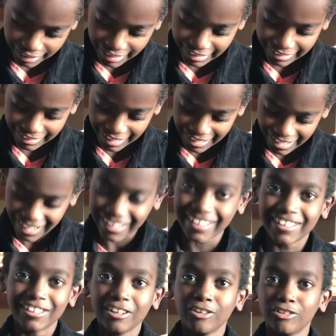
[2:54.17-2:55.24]
AKA
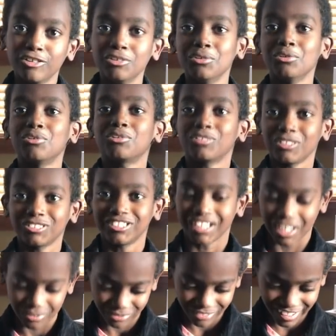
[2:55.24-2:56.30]
your new
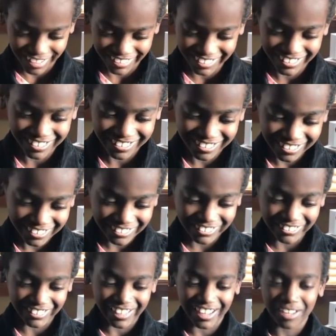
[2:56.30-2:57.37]
crochet friend.
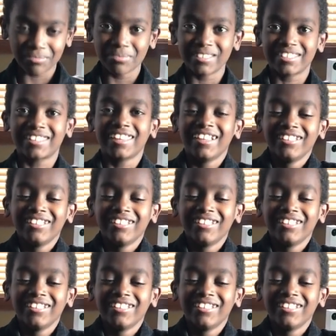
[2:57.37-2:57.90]
And they have these